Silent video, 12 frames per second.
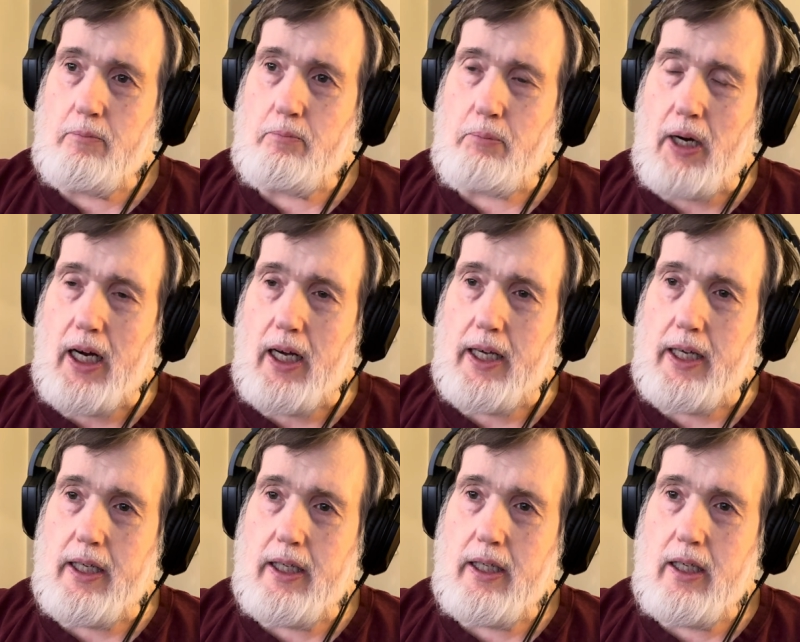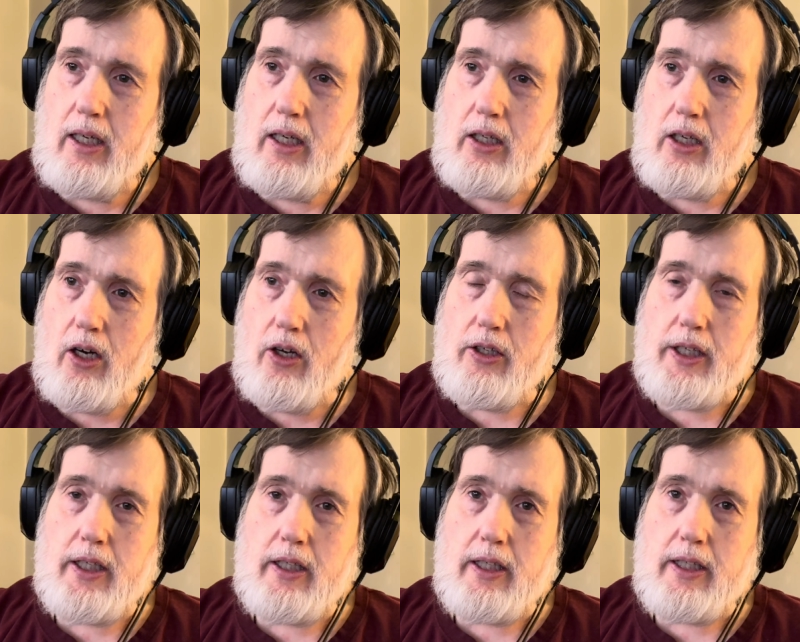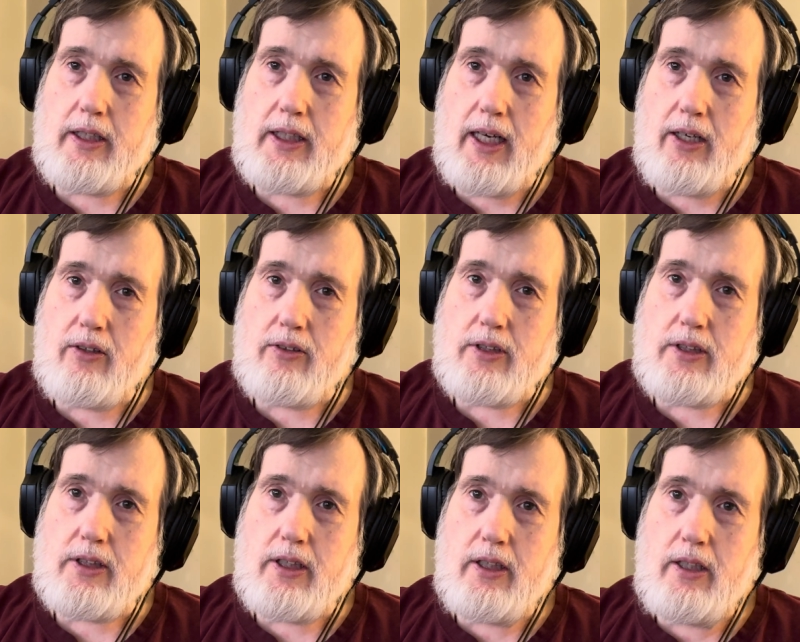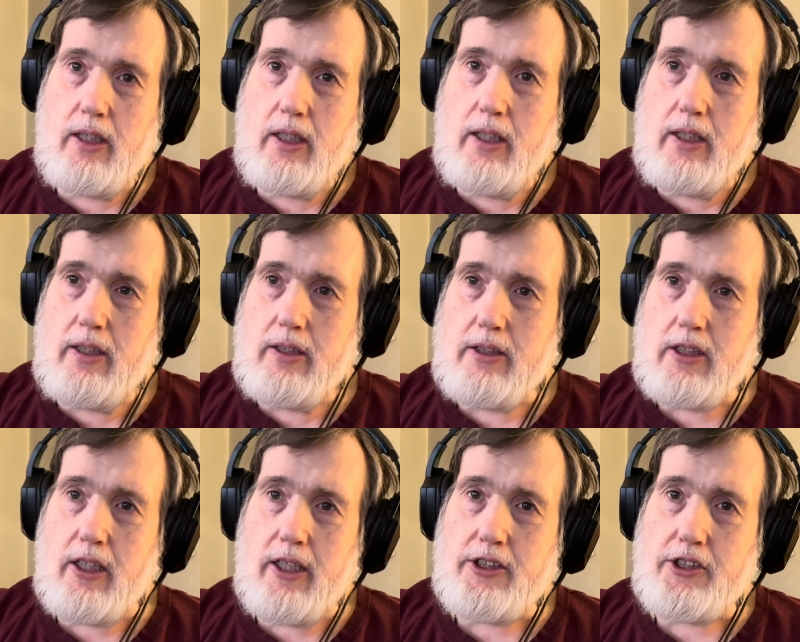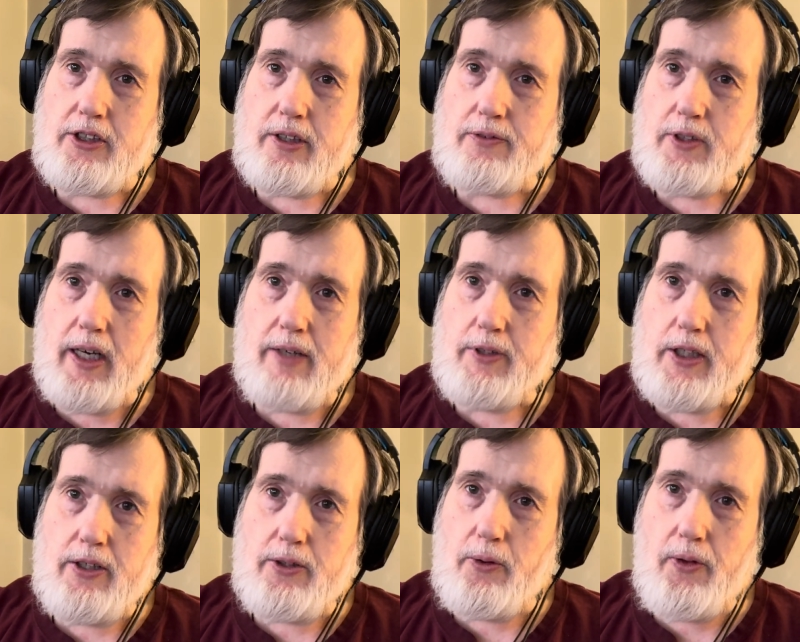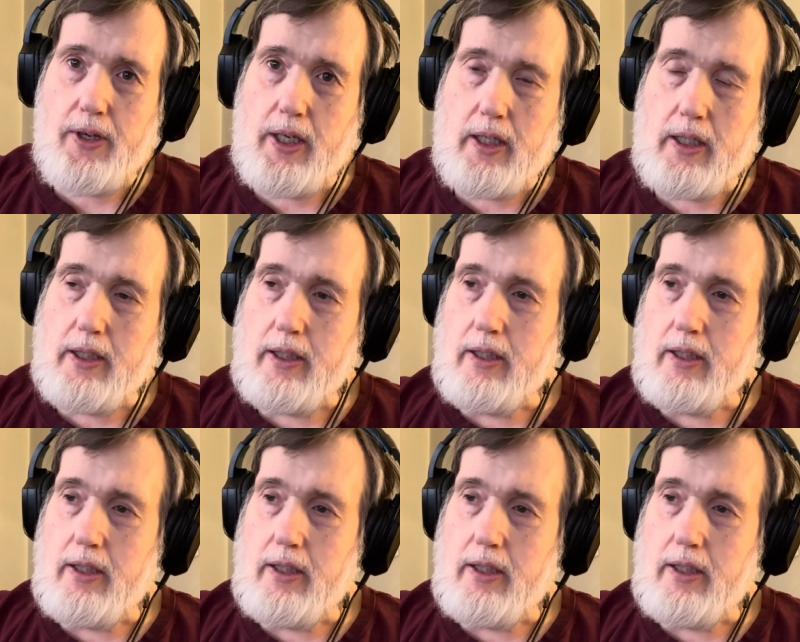by calling the town's solicitor for every little thing.